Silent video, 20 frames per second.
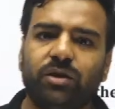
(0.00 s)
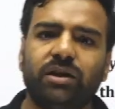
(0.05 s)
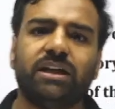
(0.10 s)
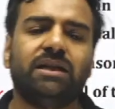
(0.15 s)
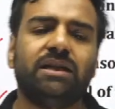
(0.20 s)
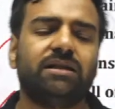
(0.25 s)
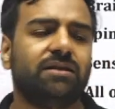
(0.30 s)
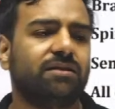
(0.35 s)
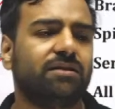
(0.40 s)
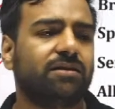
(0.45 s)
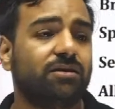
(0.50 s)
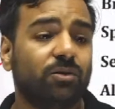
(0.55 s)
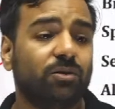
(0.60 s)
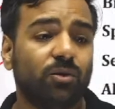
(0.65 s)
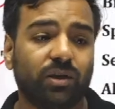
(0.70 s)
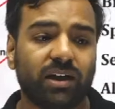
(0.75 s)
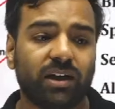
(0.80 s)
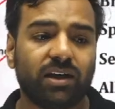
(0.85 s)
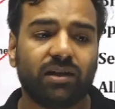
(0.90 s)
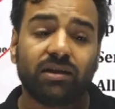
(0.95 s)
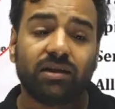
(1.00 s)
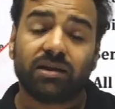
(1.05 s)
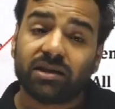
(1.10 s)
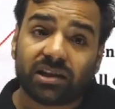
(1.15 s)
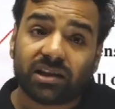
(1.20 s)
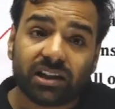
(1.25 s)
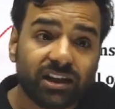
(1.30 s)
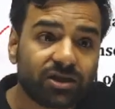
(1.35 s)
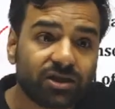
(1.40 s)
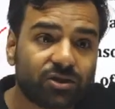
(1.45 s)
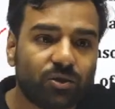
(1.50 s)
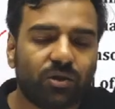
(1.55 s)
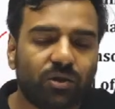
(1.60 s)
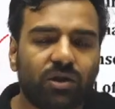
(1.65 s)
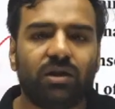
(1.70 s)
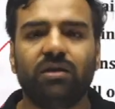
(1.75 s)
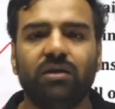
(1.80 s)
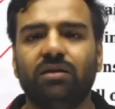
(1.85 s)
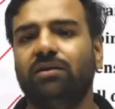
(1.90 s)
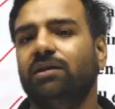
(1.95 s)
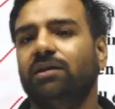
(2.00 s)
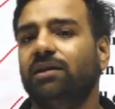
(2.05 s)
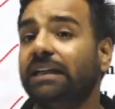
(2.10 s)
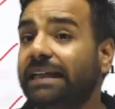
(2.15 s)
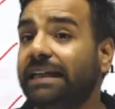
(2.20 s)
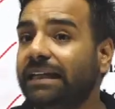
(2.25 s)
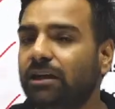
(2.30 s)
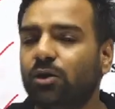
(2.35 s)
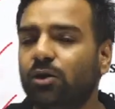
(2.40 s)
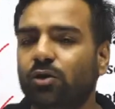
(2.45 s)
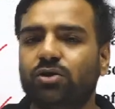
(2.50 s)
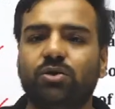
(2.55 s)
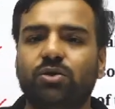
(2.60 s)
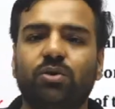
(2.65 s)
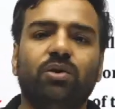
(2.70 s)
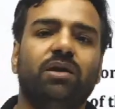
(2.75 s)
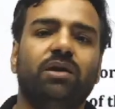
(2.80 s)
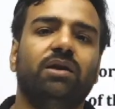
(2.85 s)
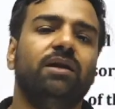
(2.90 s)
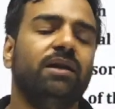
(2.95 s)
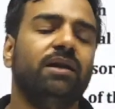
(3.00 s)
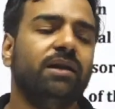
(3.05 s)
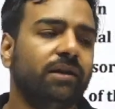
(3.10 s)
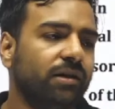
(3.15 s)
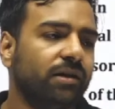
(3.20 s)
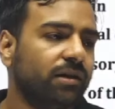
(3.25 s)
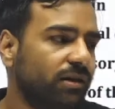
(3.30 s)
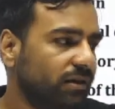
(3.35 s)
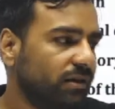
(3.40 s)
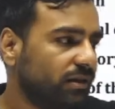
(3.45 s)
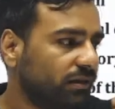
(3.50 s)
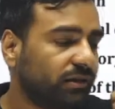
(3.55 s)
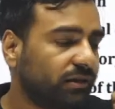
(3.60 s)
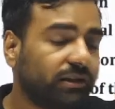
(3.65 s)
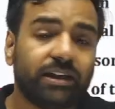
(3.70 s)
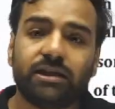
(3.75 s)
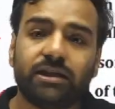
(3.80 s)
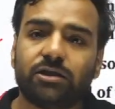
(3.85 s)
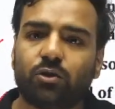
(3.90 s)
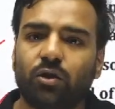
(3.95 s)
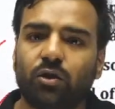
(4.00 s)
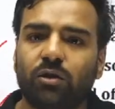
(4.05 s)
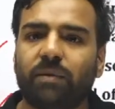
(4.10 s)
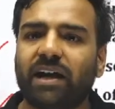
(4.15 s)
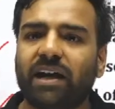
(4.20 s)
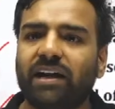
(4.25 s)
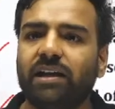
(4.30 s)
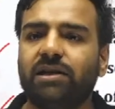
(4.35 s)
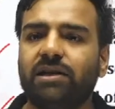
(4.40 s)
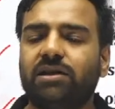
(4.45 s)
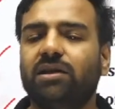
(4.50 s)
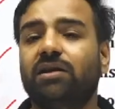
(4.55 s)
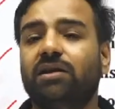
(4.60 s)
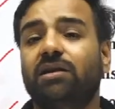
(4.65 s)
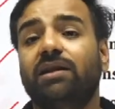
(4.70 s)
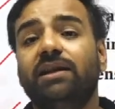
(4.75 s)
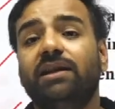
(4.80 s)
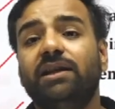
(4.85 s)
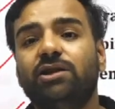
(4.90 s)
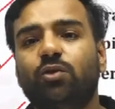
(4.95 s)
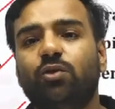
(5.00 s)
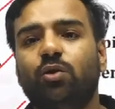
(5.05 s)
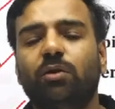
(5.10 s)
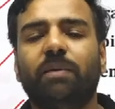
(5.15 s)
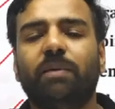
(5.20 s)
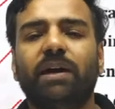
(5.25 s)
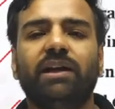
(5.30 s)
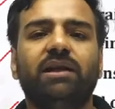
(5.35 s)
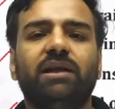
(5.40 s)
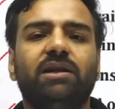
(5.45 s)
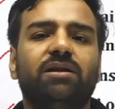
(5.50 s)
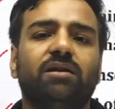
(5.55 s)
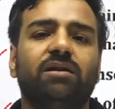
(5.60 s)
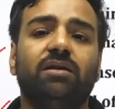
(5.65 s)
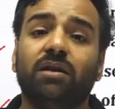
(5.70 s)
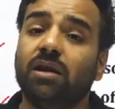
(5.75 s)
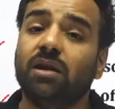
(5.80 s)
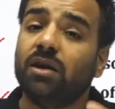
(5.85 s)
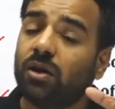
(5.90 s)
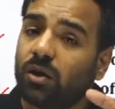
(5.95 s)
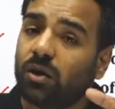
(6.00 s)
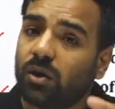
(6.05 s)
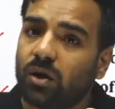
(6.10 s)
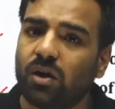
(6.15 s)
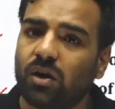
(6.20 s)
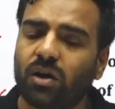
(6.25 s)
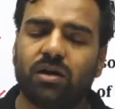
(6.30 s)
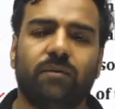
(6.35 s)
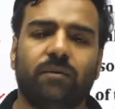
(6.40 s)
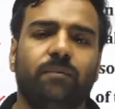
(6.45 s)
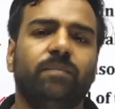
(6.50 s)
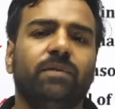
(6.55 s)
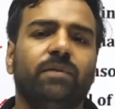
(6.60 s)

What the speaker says: tells us, okay, she is good, he looks good, she is good by nature, he is good by nature, or